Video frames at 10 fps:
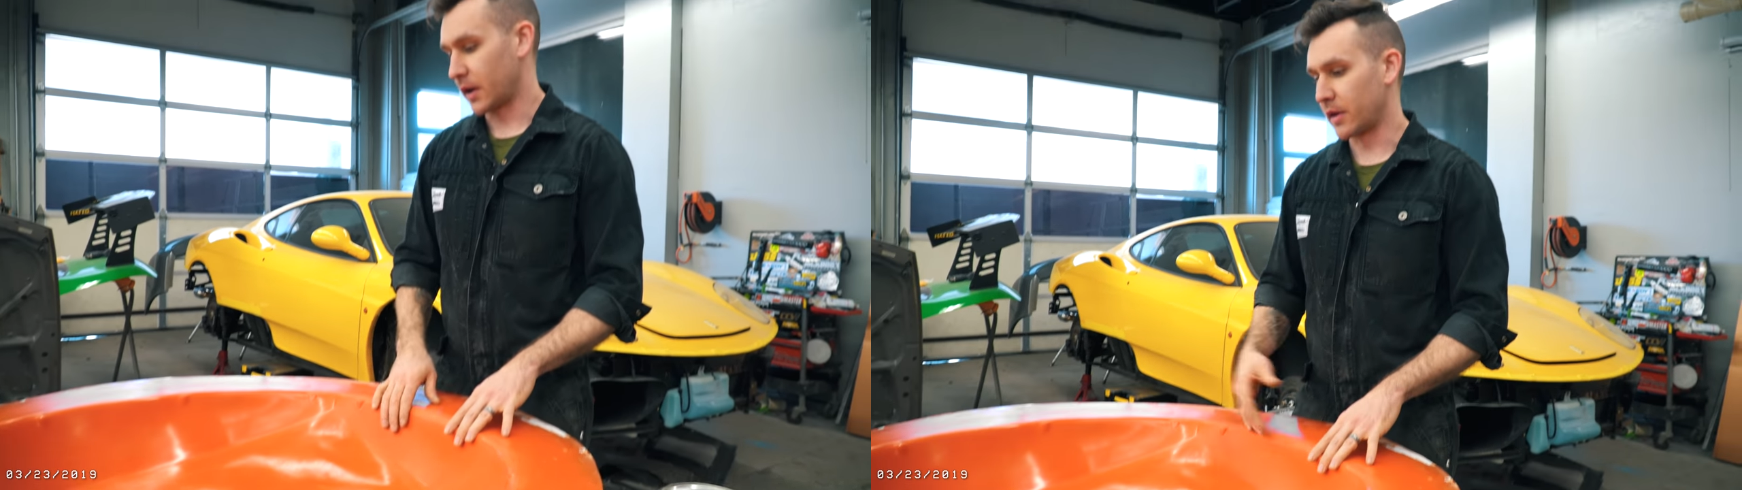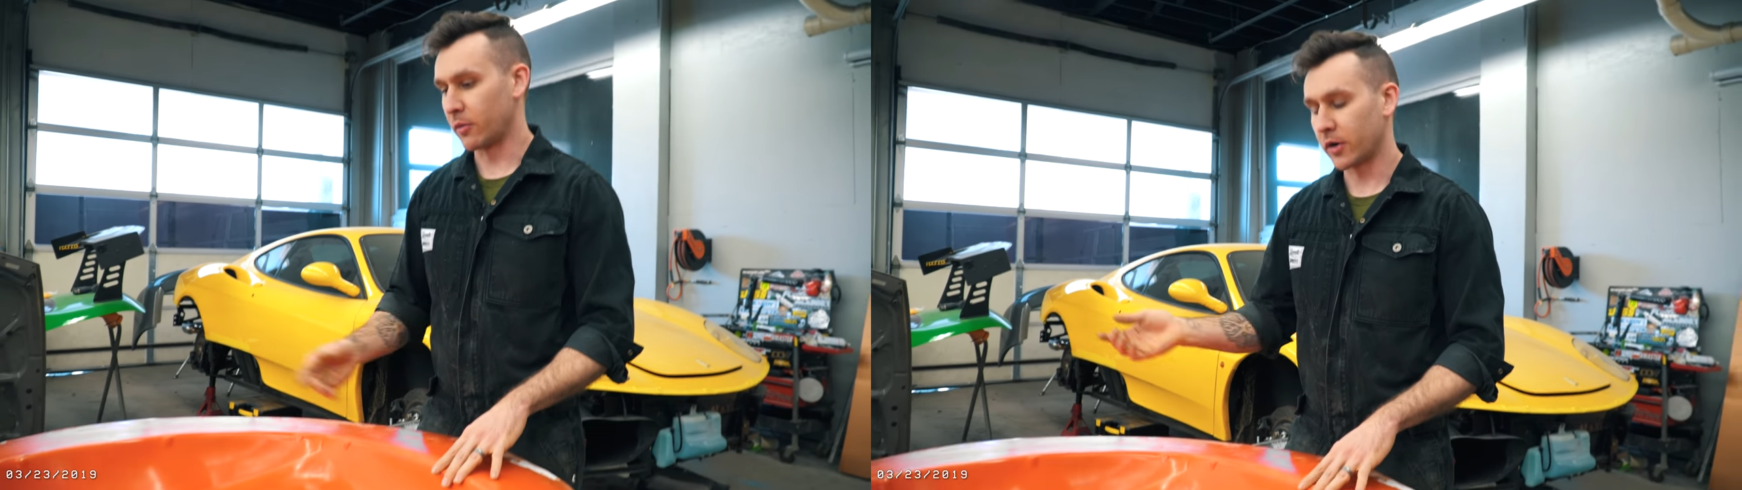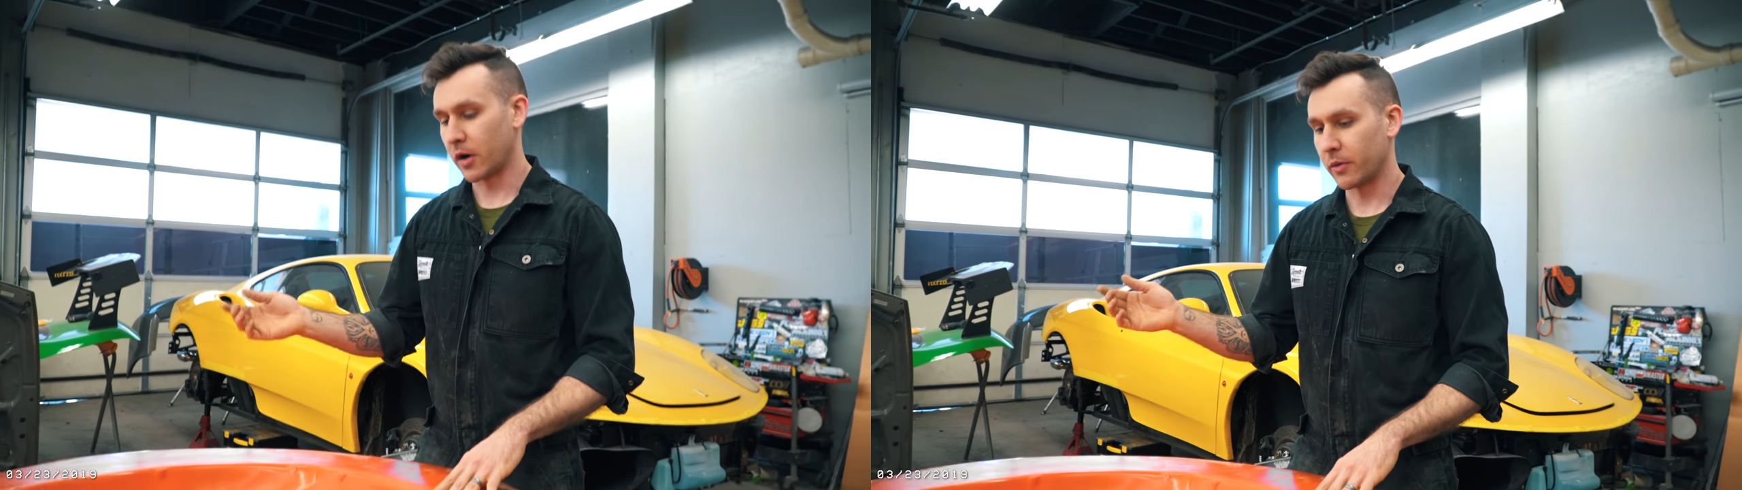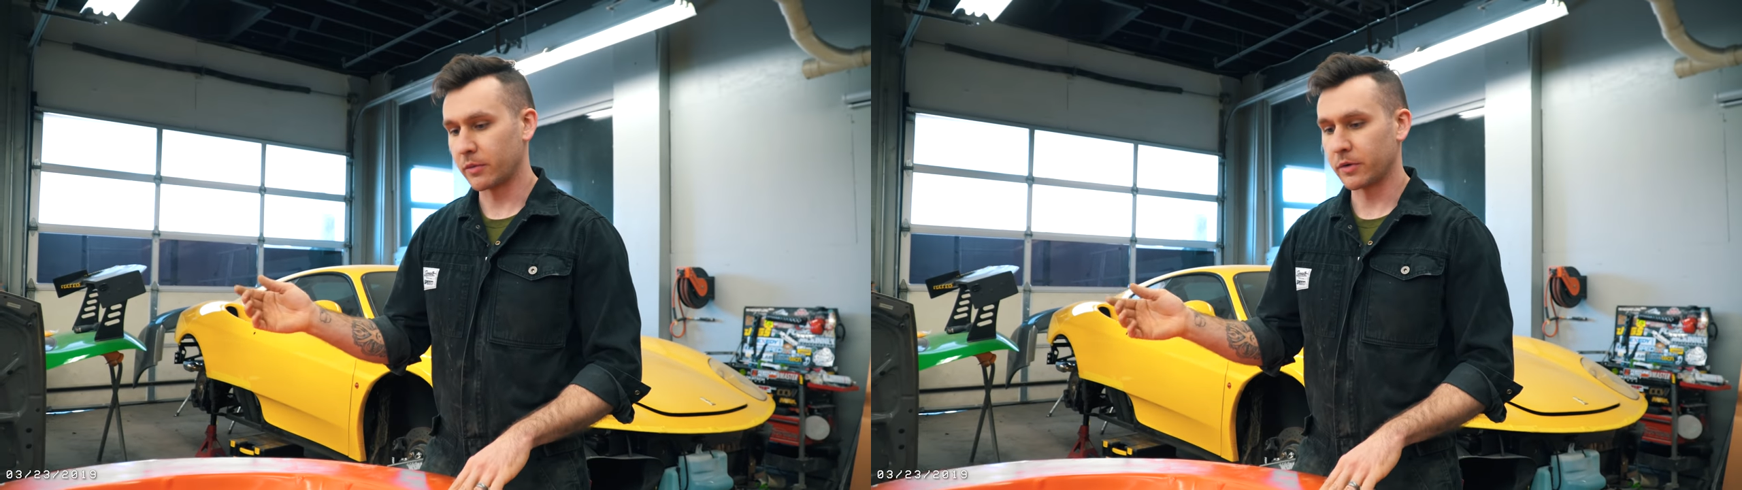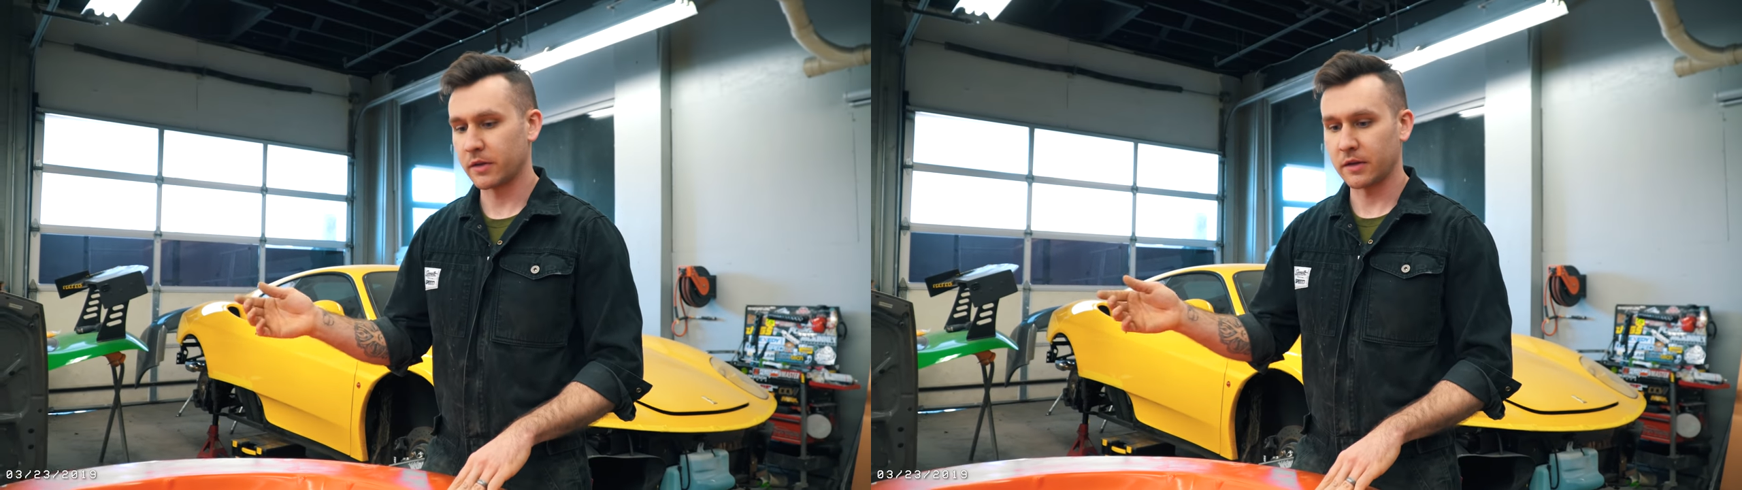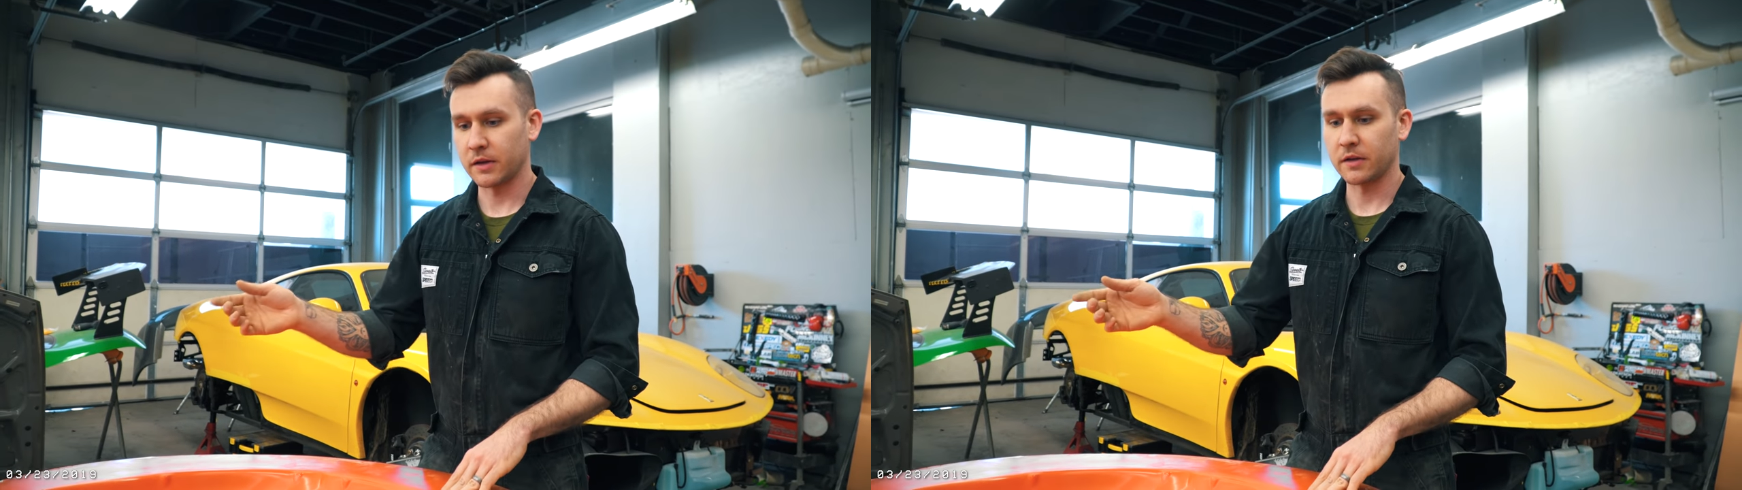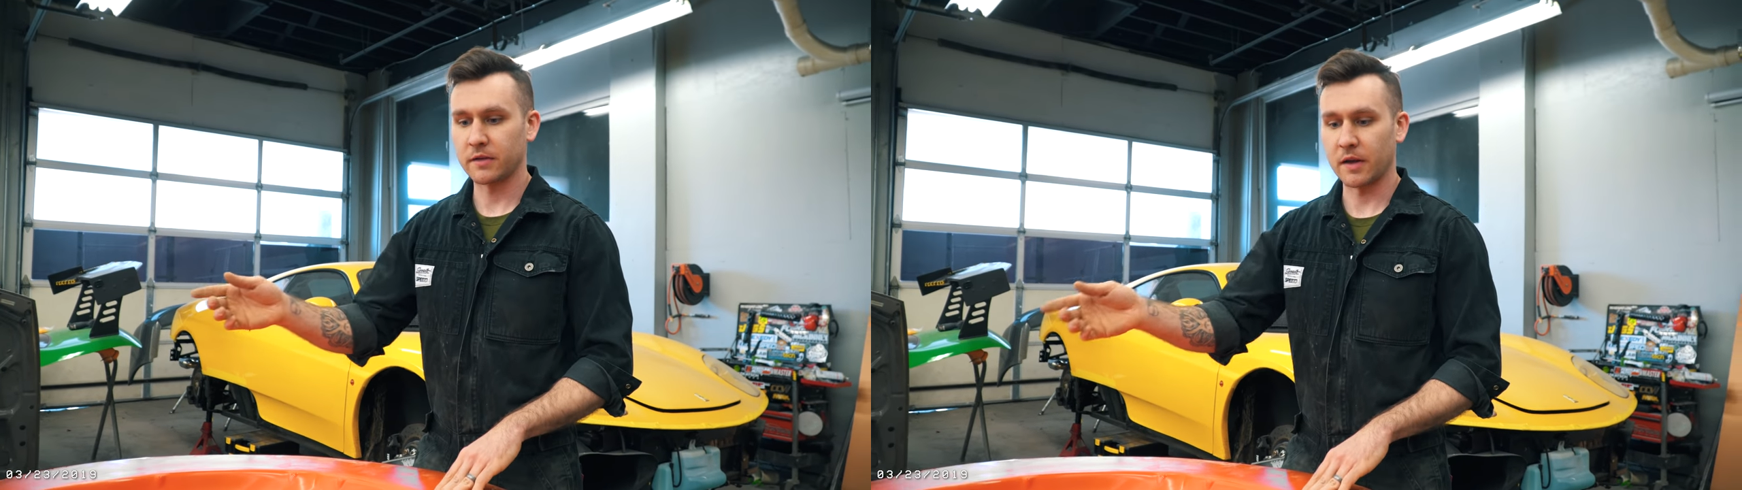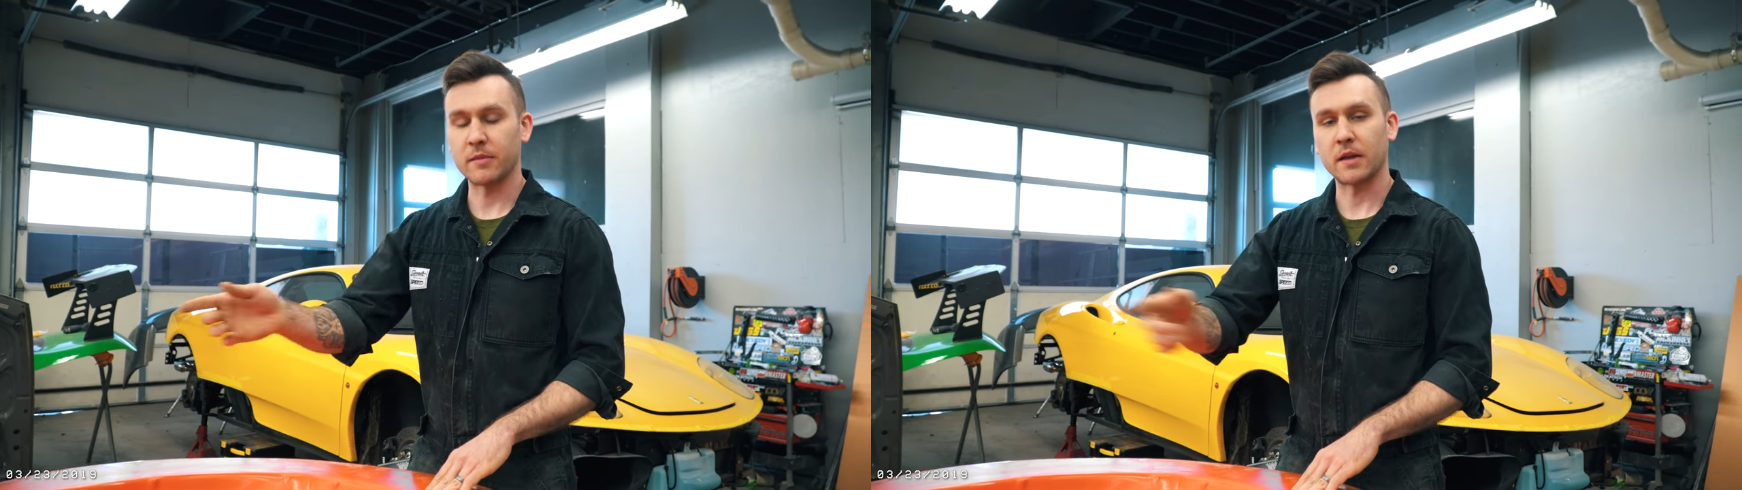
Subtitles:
And then we'll go in with the same,